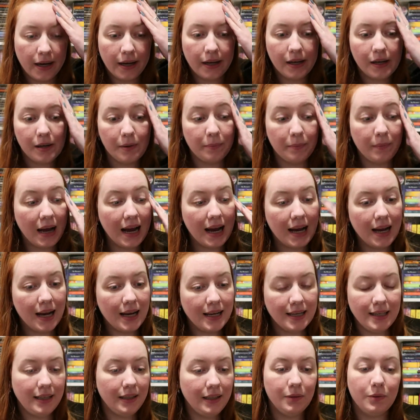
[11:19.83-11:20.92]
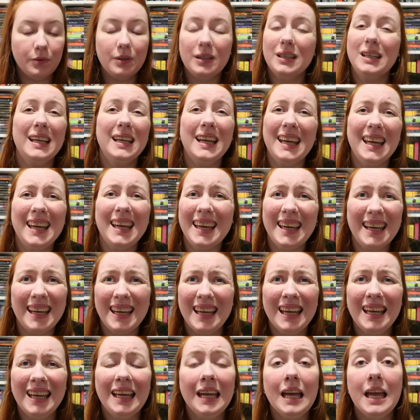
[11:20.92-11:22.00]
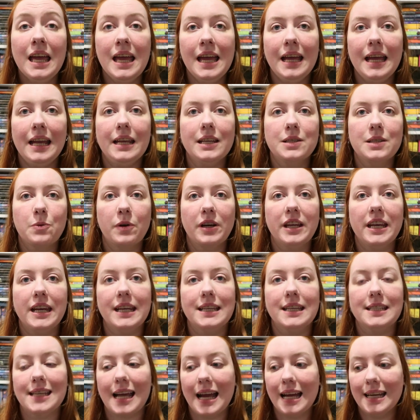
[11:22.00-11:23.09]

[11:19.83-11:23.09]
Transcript: It is what it is.